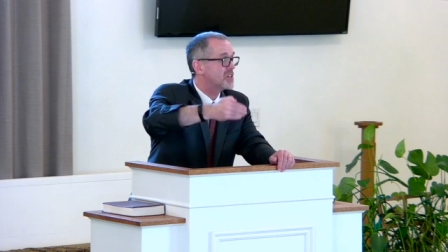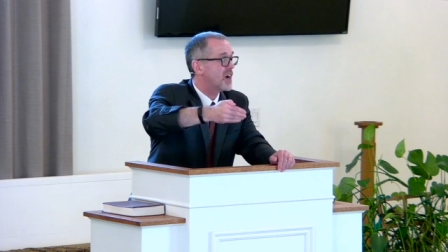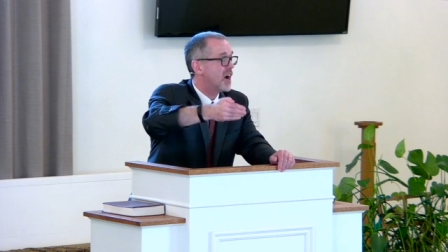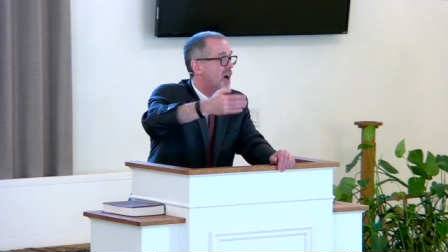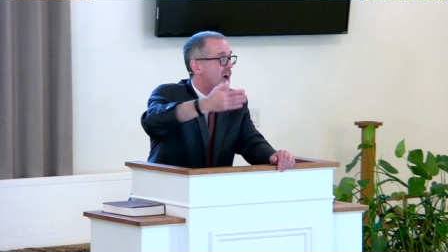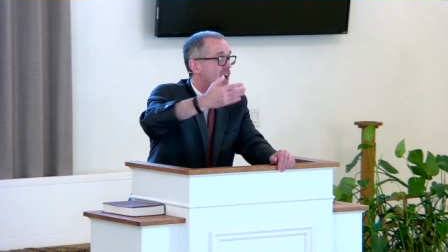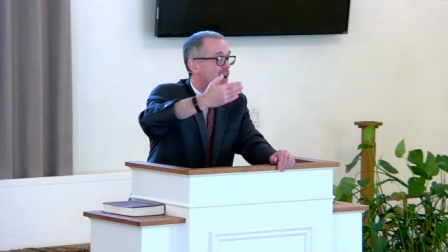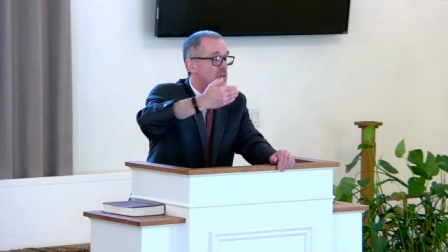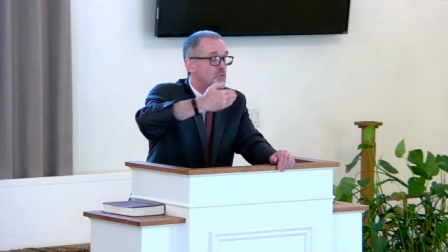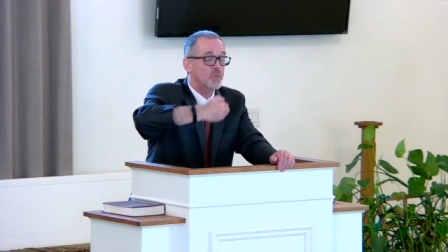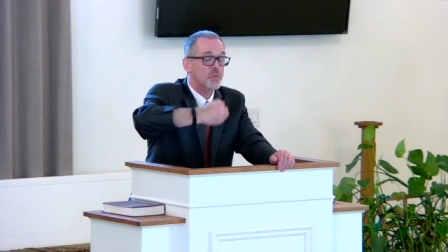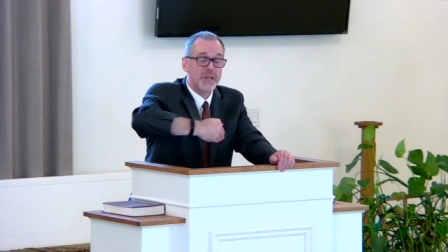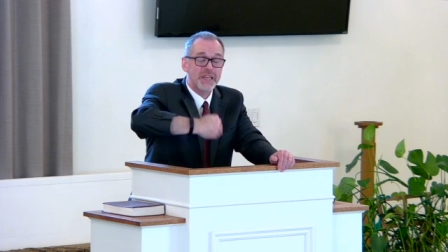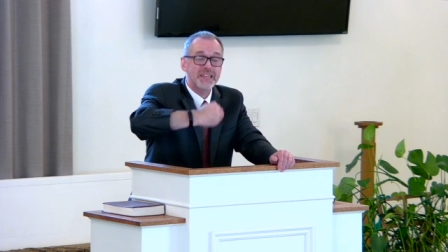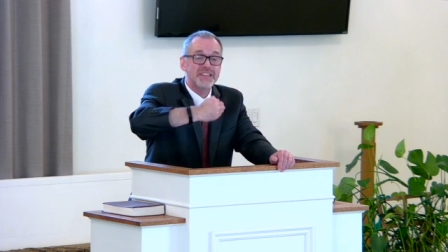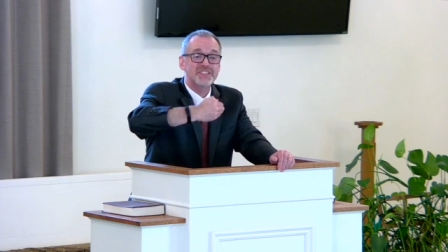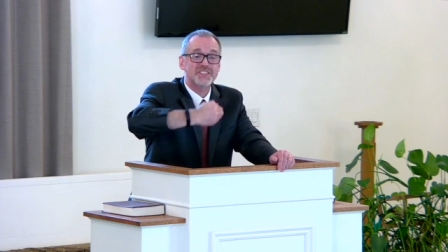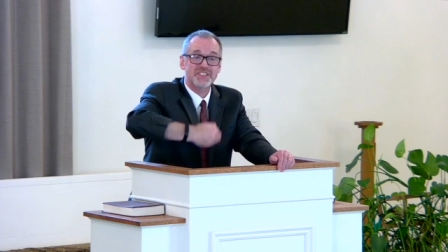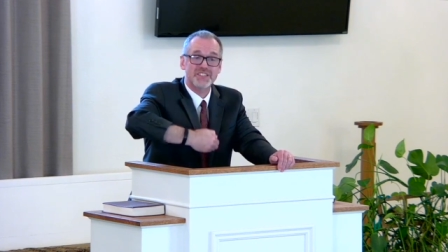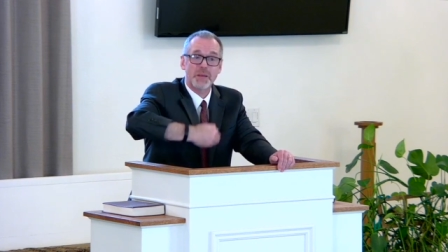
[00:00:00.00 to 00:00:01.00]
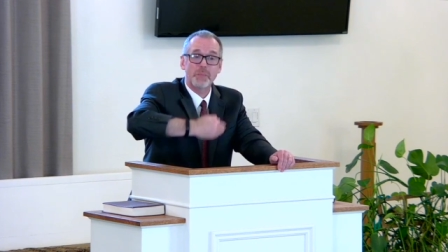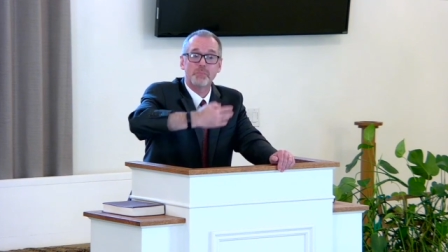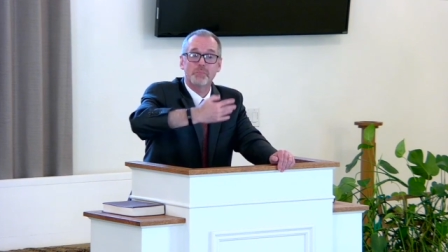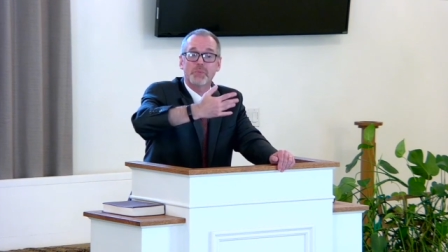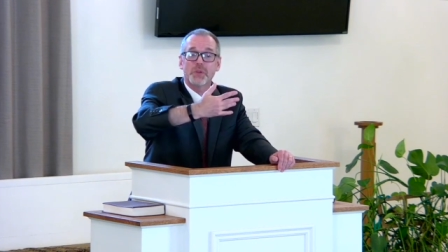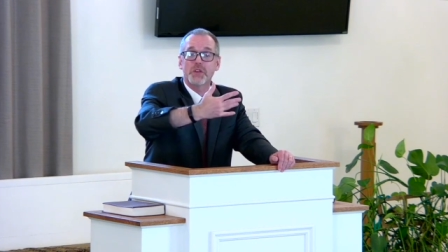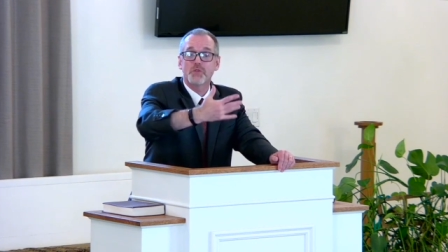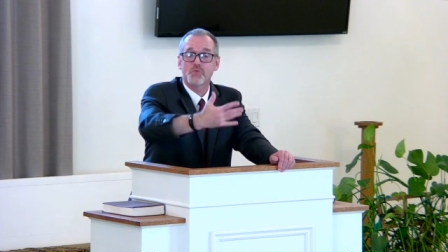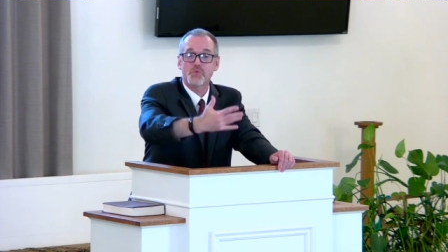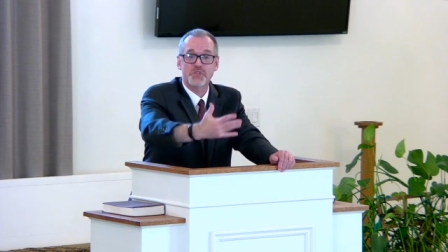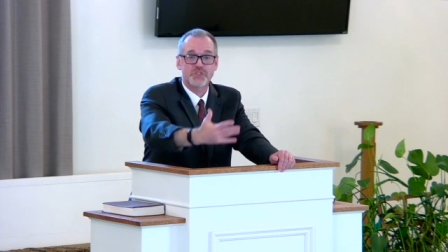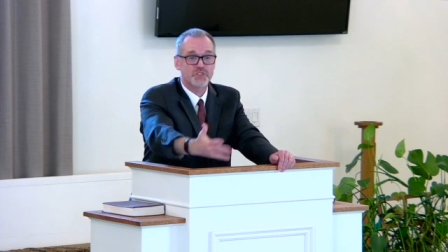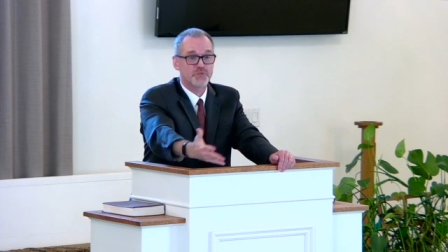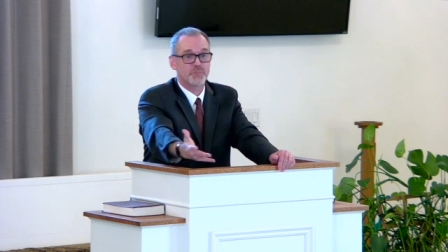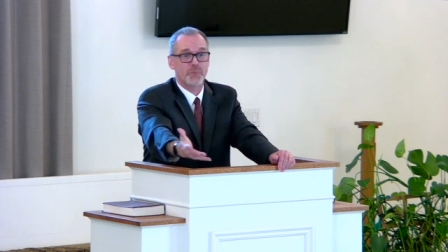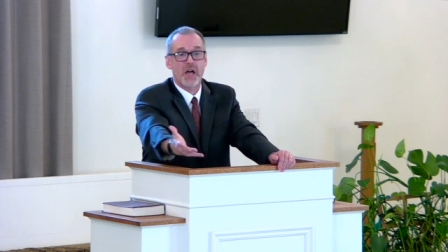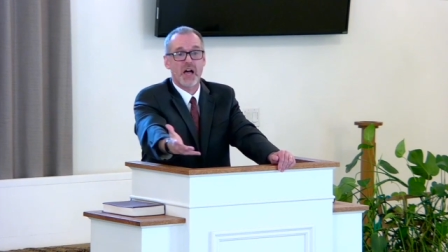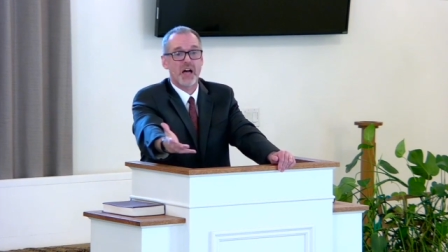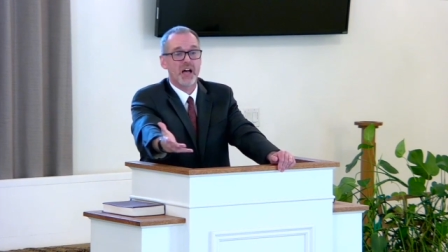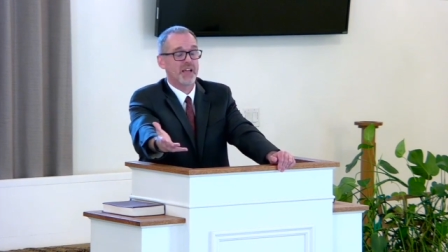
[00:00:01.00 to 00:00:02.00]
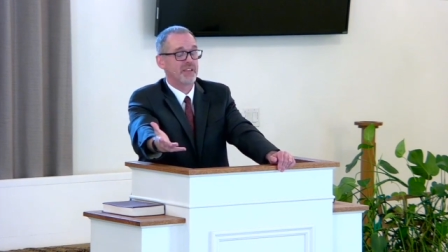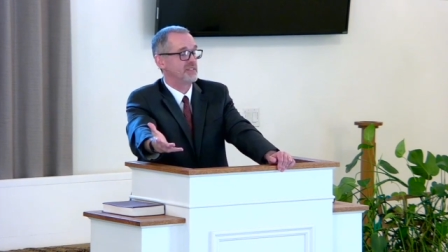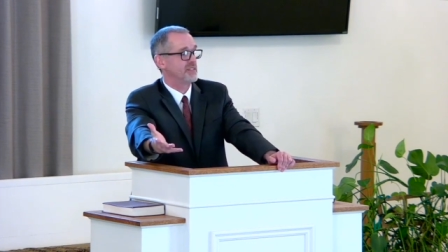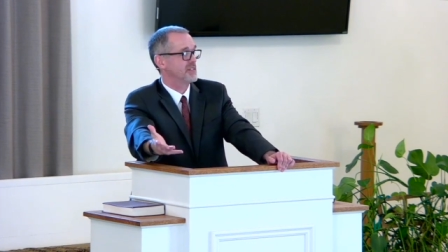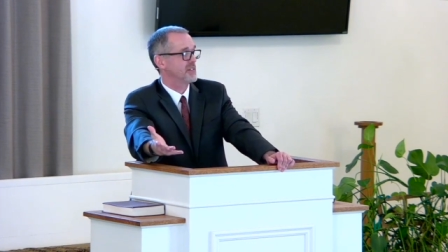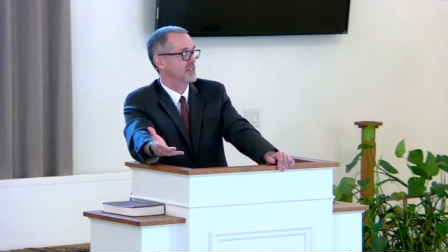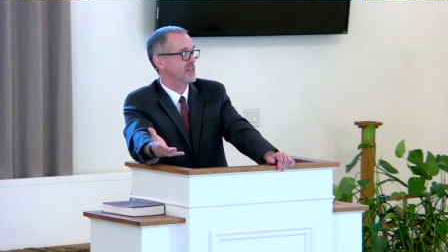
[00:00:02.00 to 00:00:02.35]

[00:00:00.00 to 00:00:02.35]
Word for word: God. We simply respond.